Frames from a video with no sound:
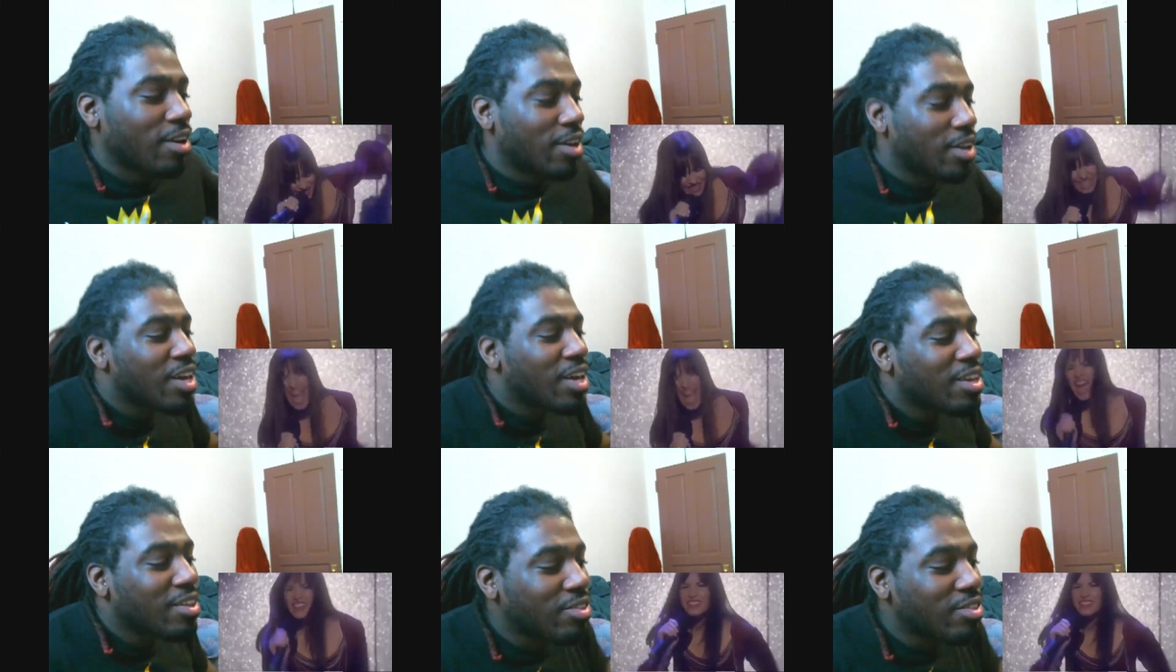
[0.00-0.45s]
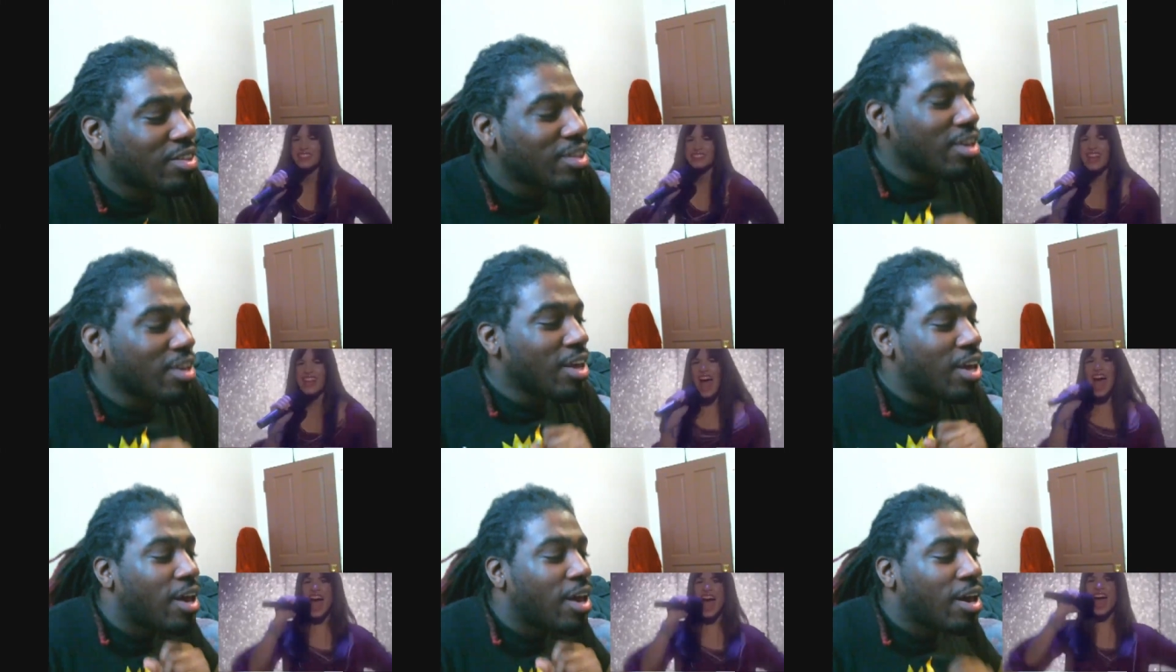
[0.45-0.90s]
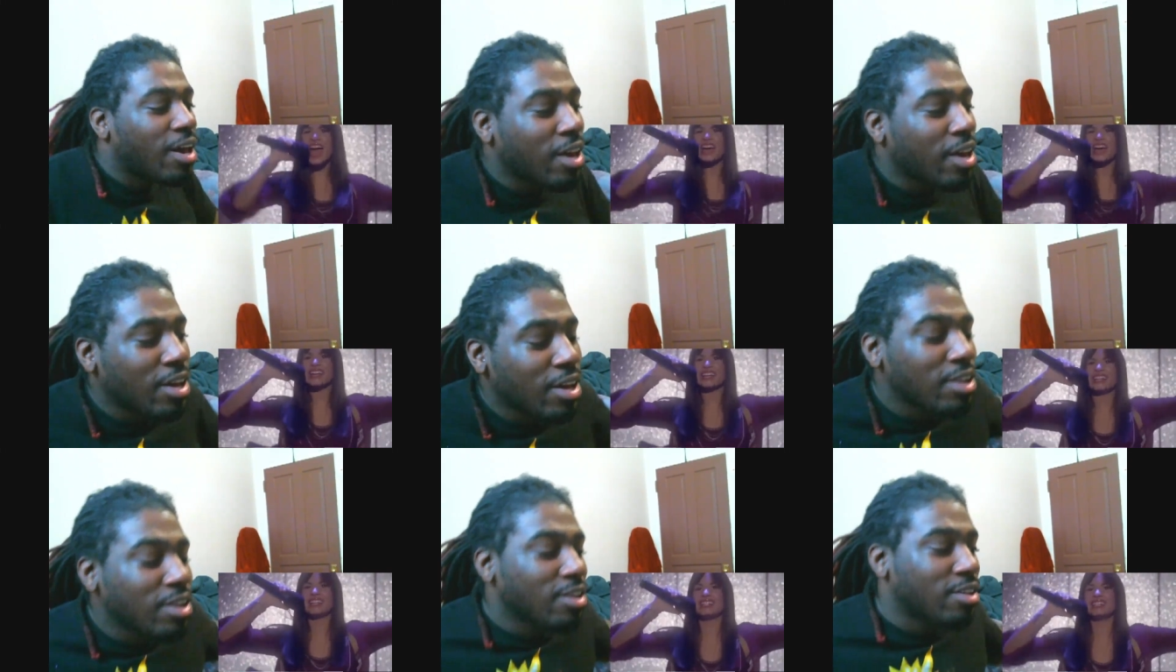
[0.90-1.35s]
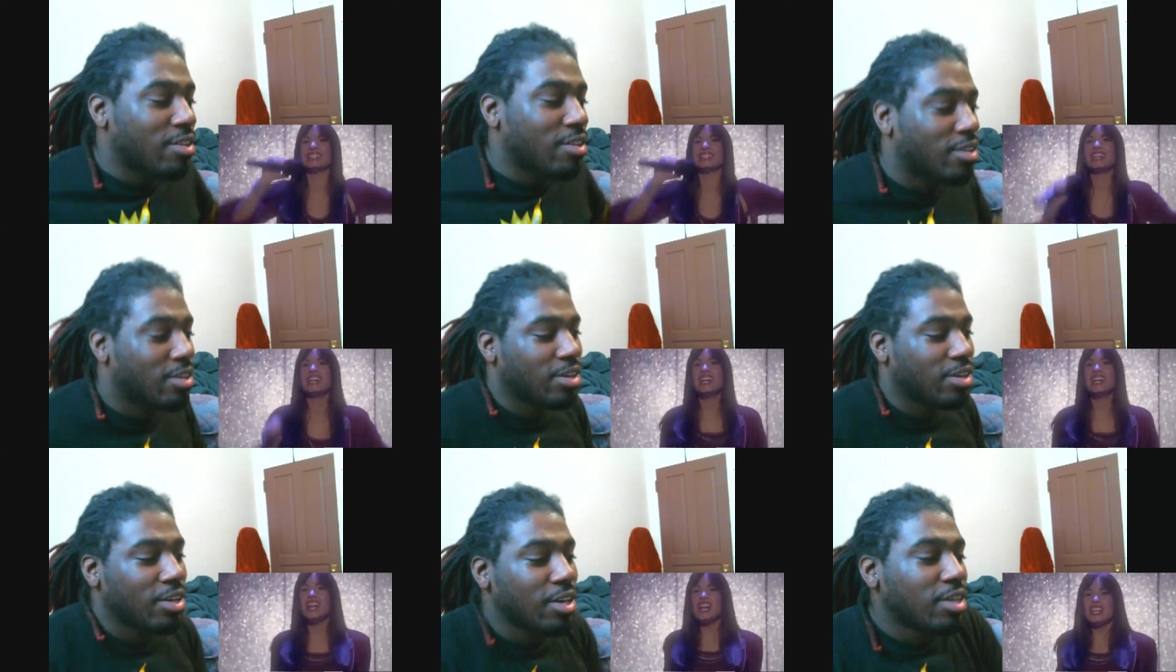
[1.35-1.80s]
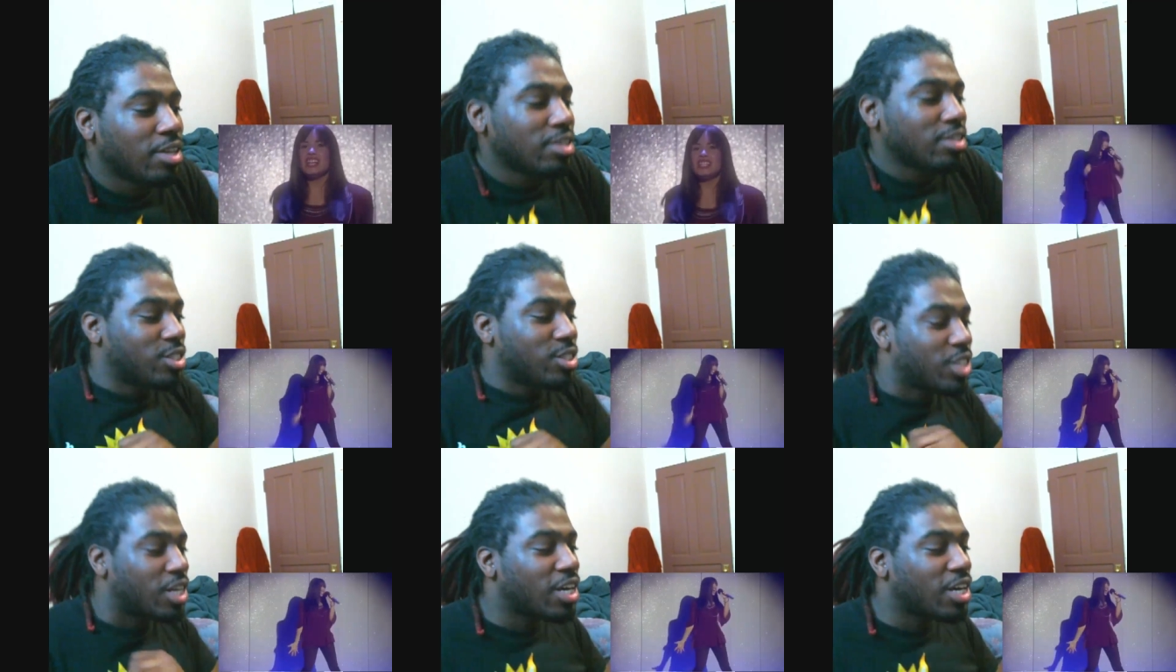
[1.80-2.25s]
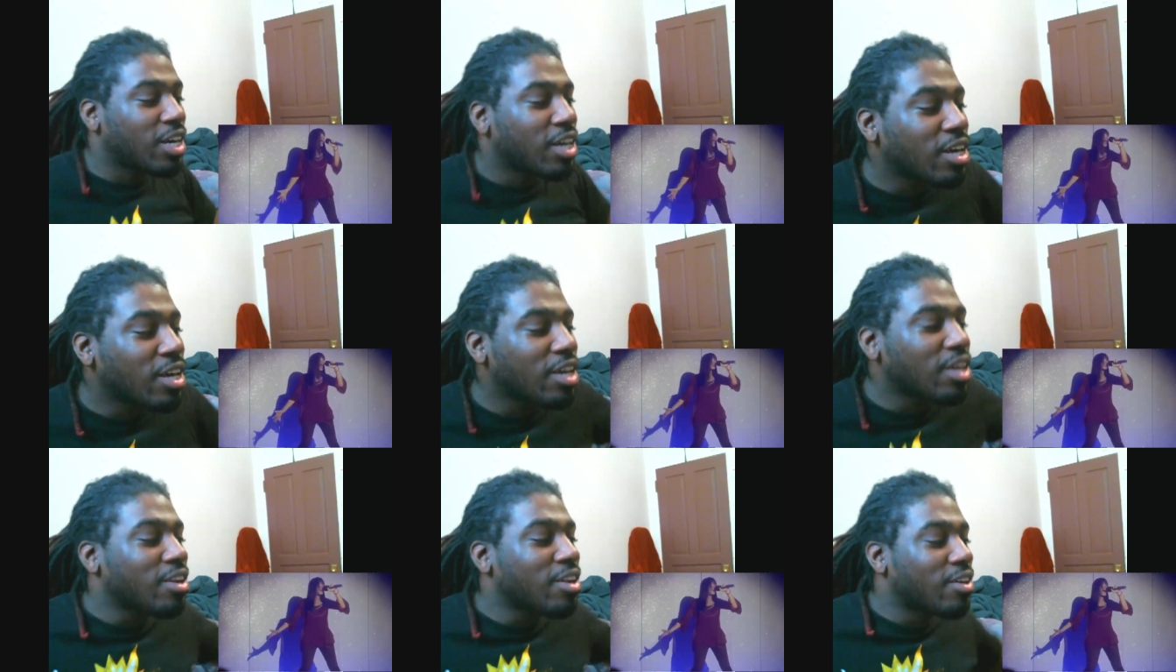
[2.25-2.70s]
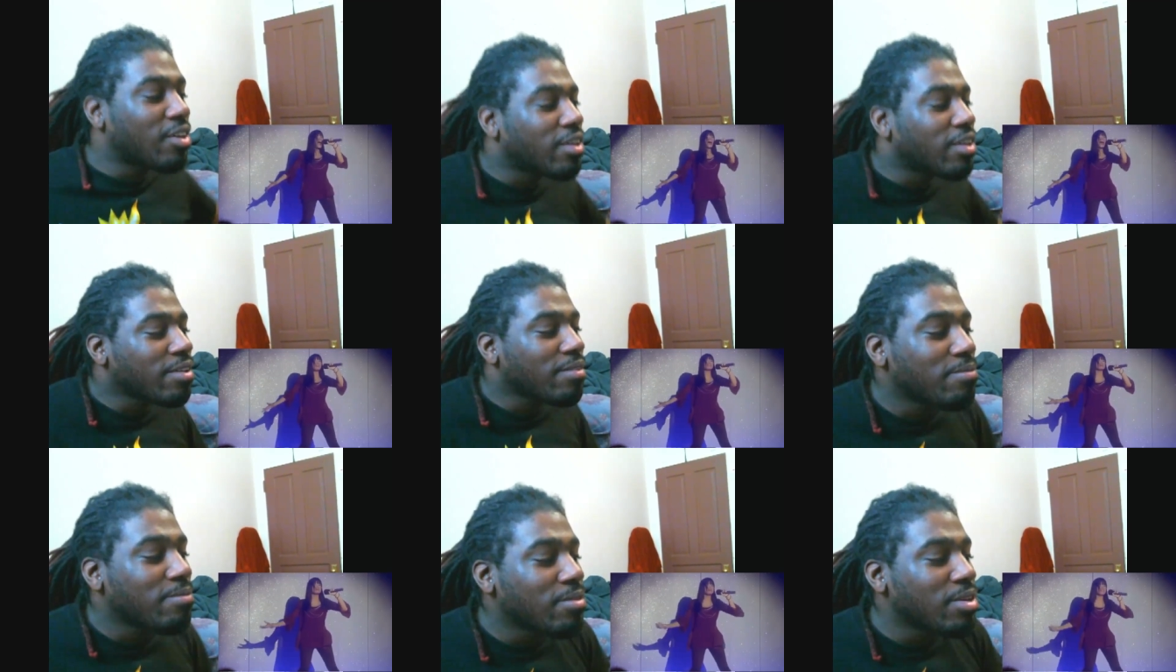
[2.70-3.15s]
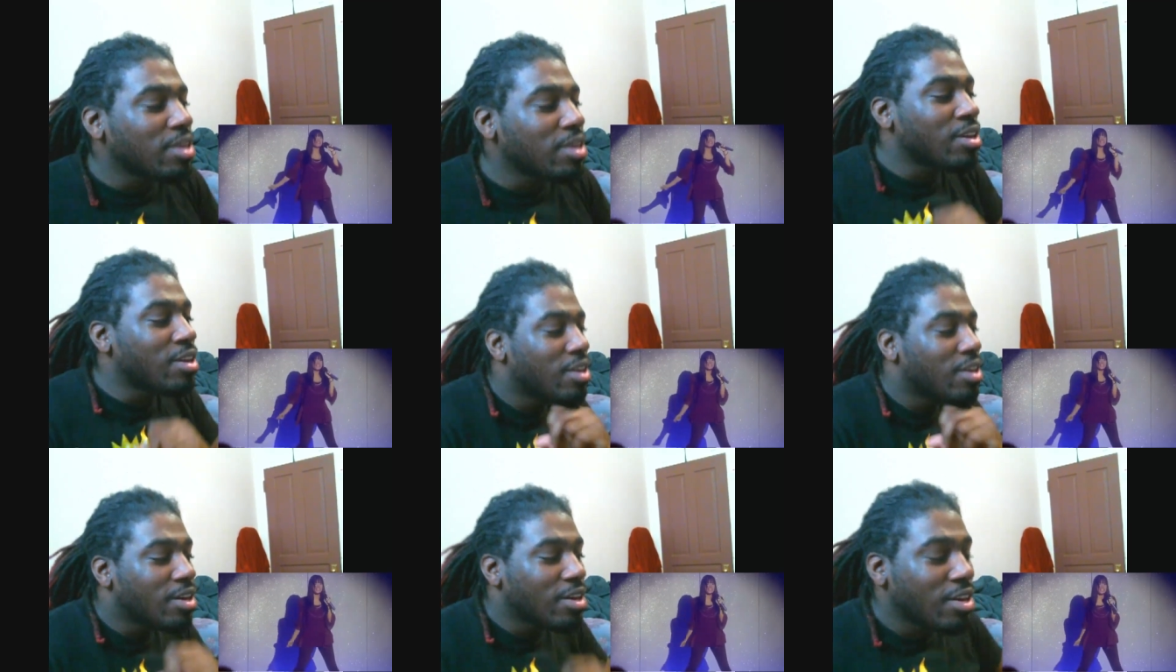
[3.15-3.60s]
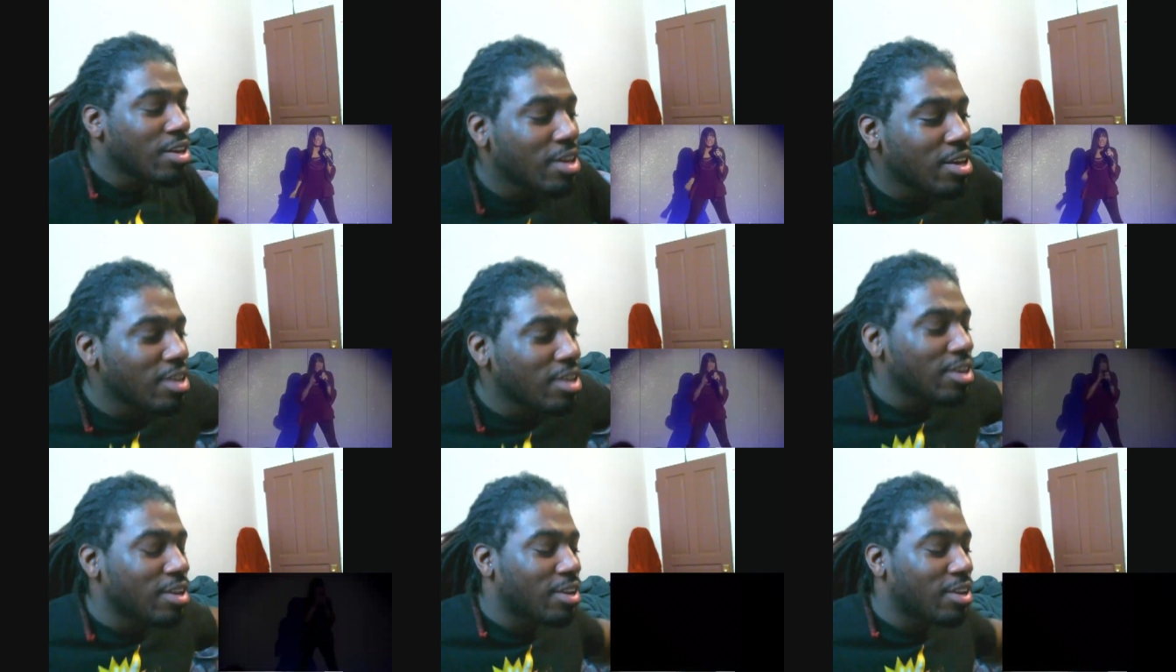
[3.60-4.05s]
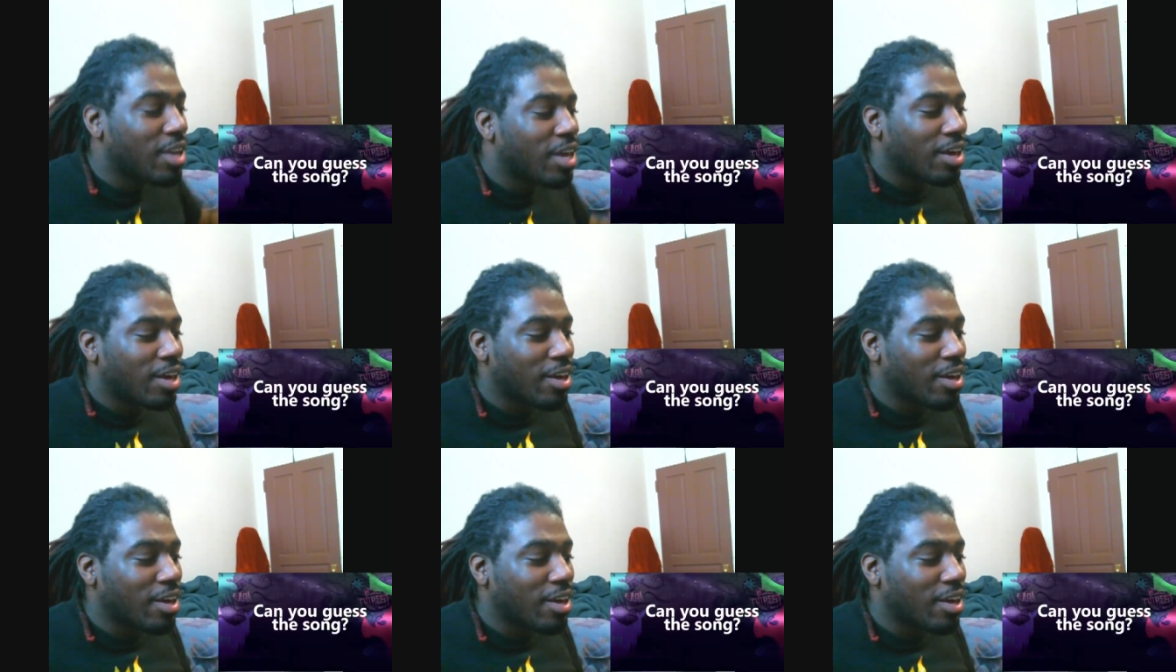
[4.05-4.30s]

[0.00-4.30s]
let the light shine on me.